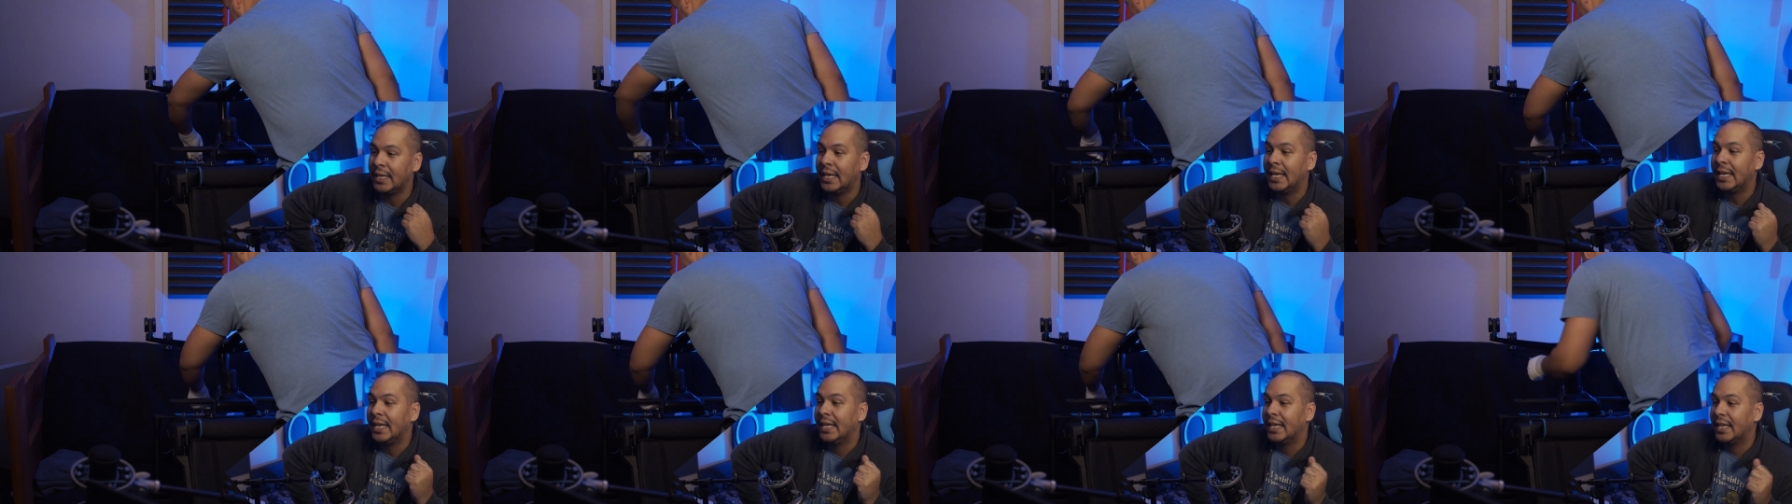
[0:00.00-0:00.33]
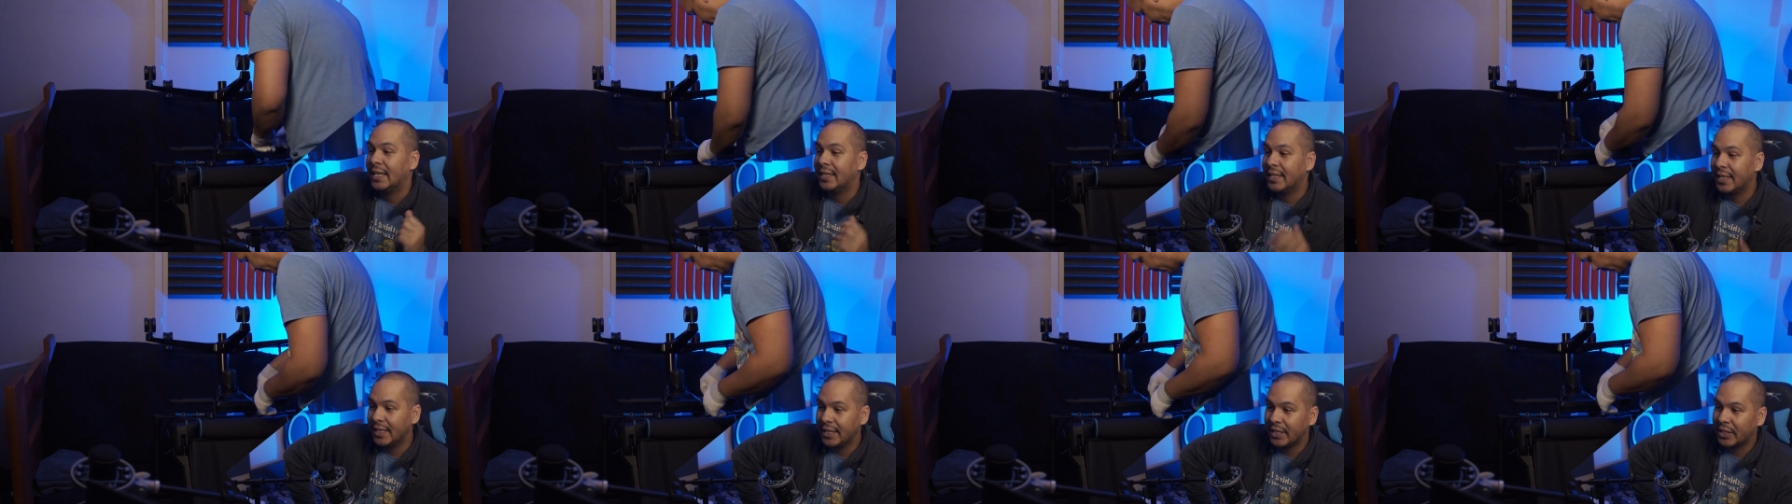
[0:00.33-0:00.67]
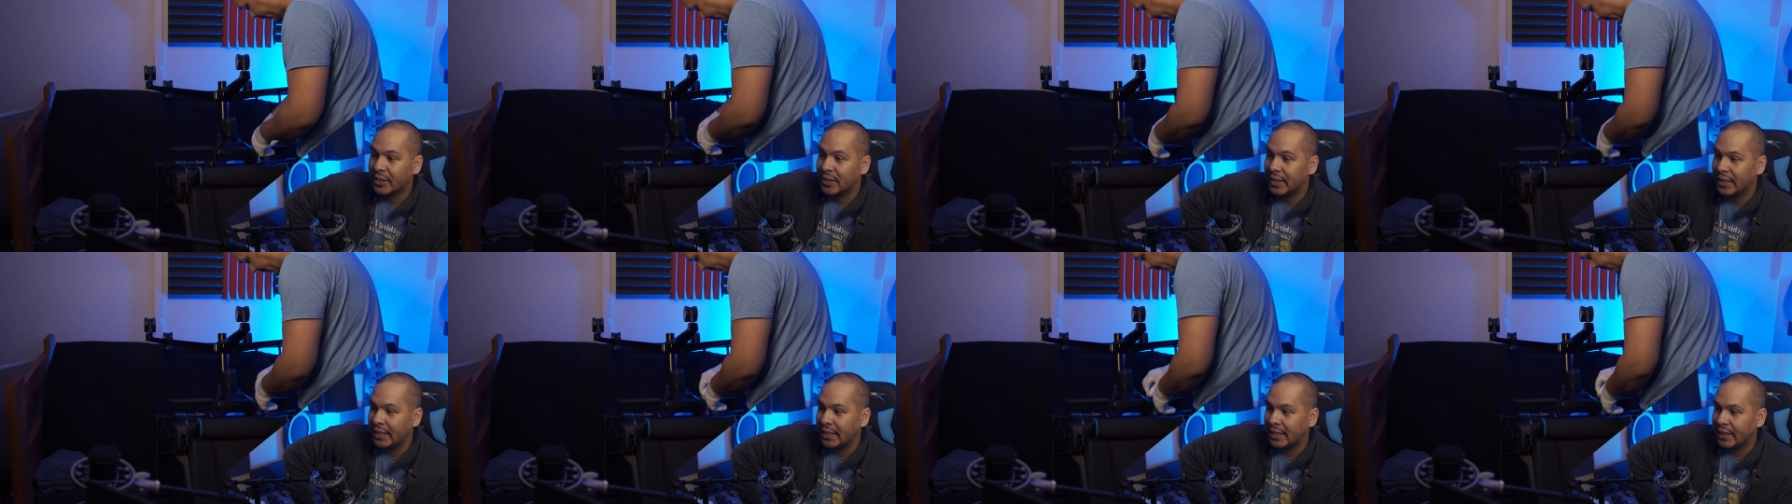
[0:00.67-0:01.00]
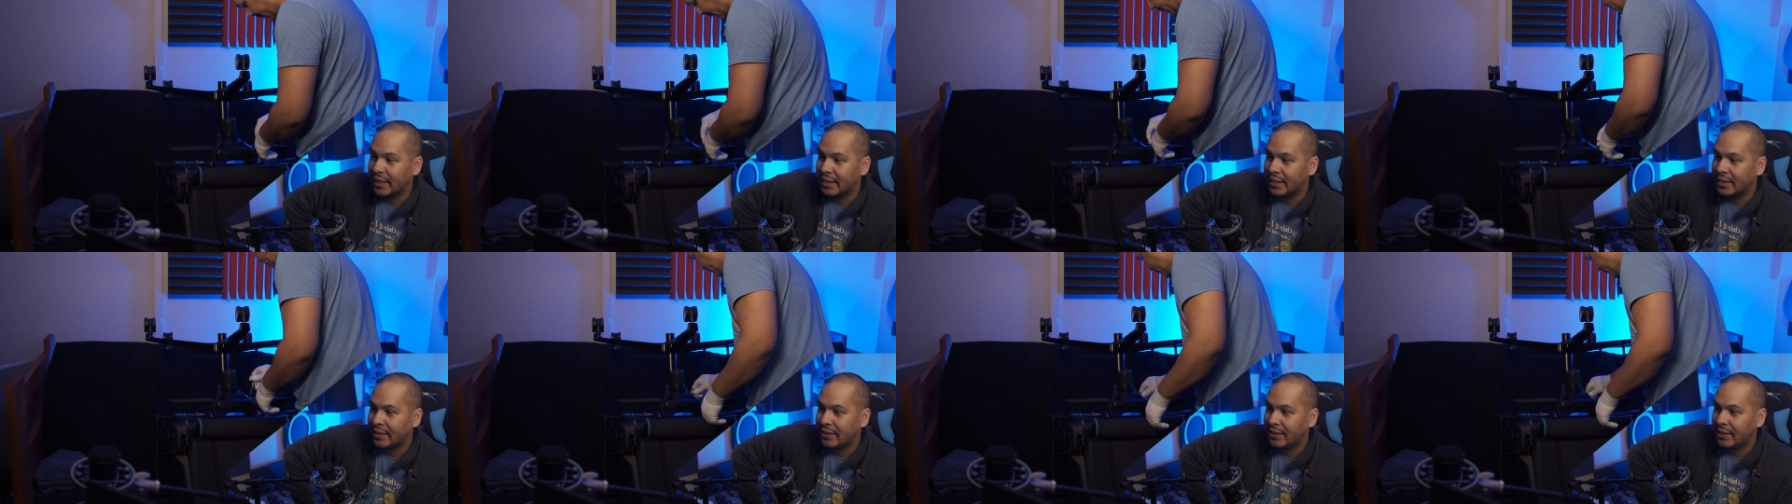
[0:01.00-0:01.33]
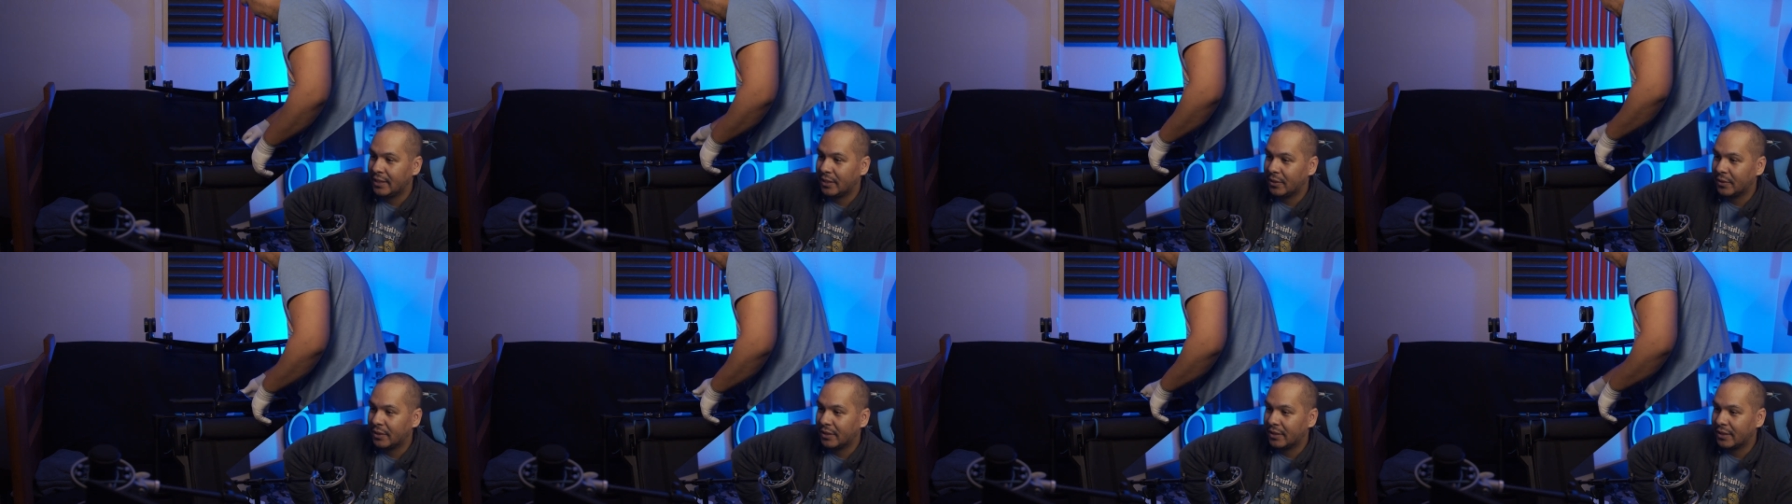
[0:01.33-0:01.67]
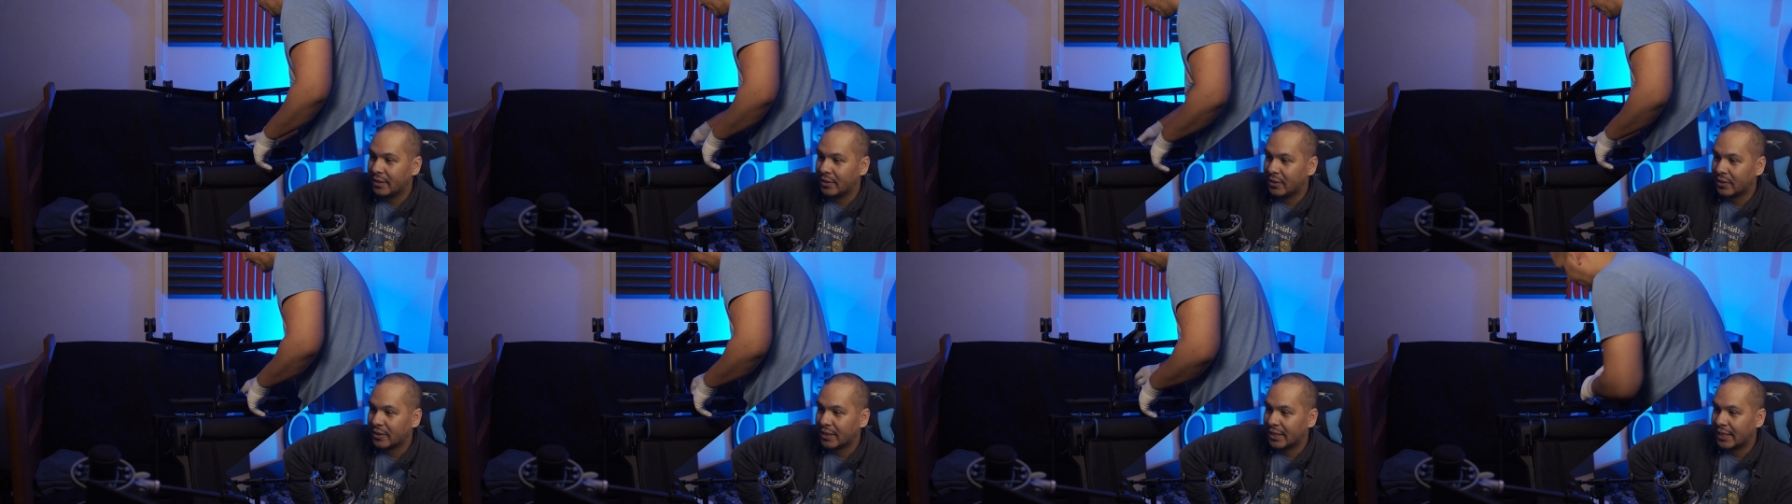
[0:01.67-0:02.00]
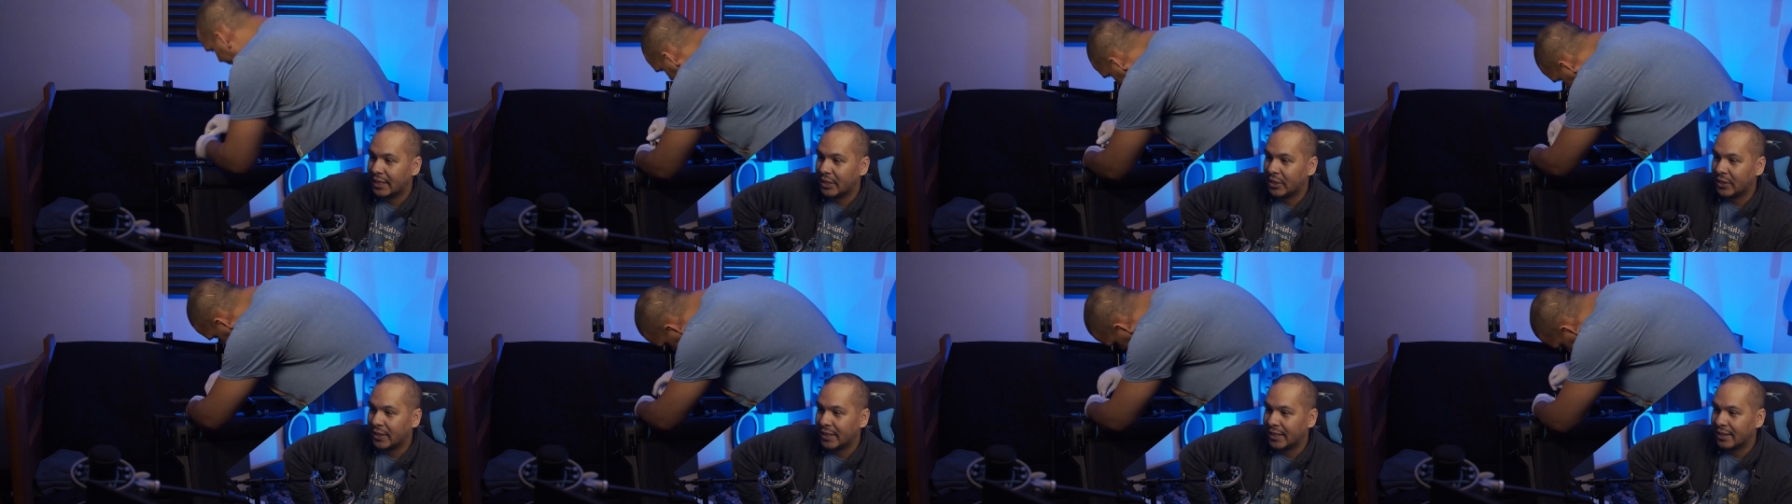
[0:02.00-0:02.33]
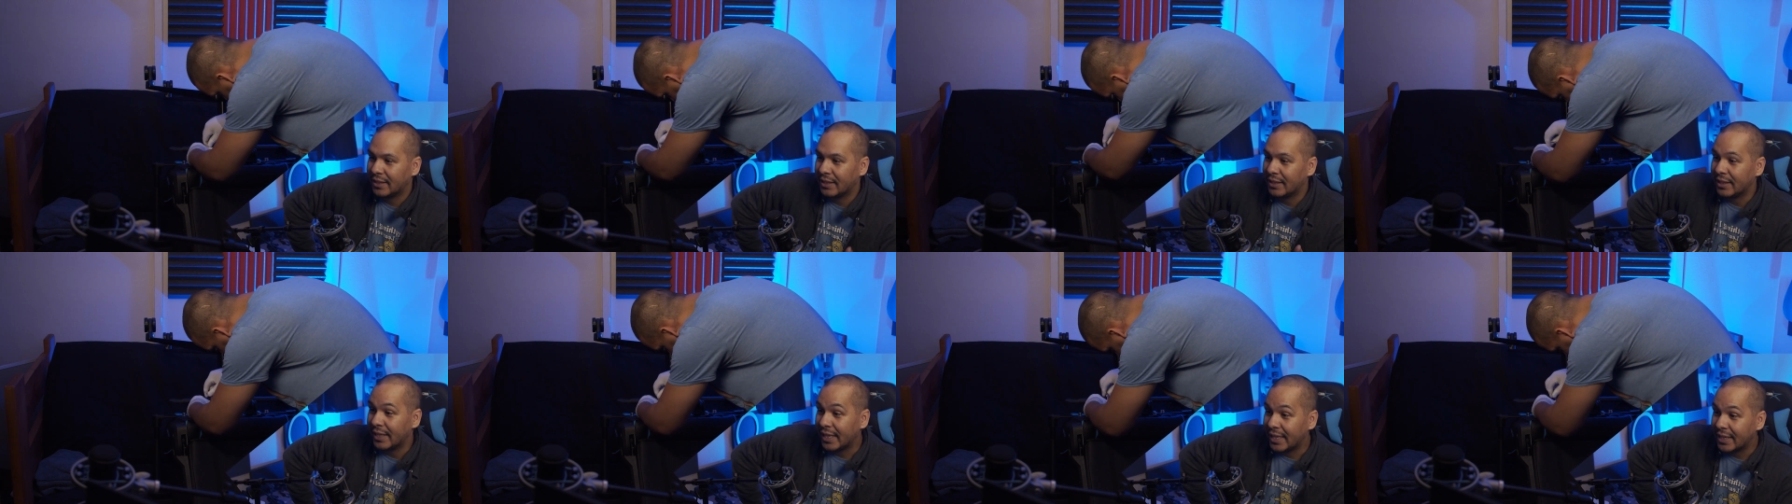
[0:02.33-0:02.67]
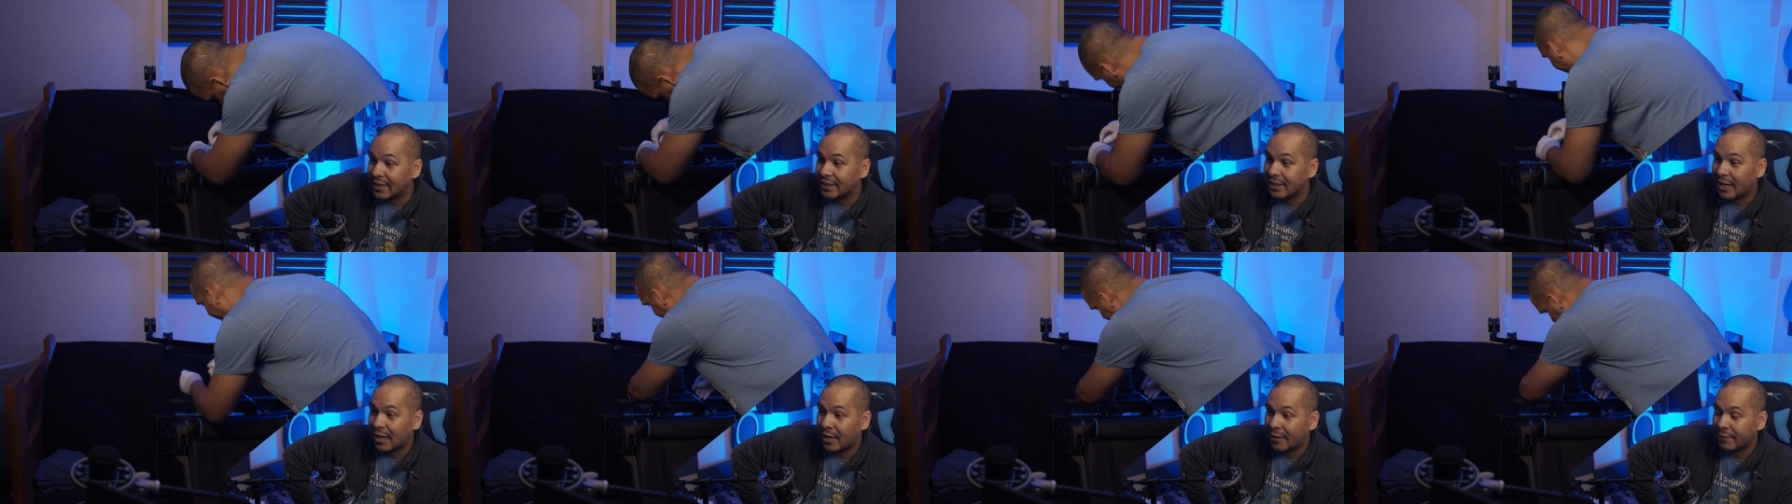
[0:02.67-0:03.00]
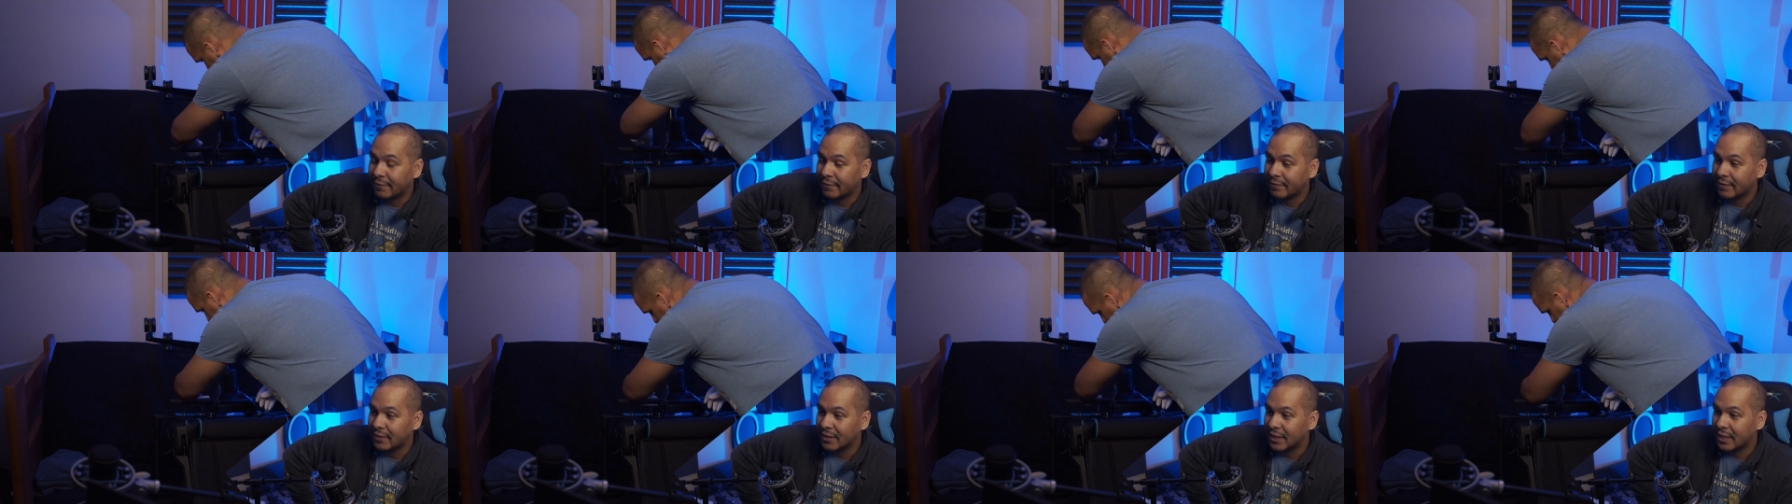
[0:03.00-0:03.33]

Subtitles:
And then he couldn't get, it looks like he couldn't get the legs off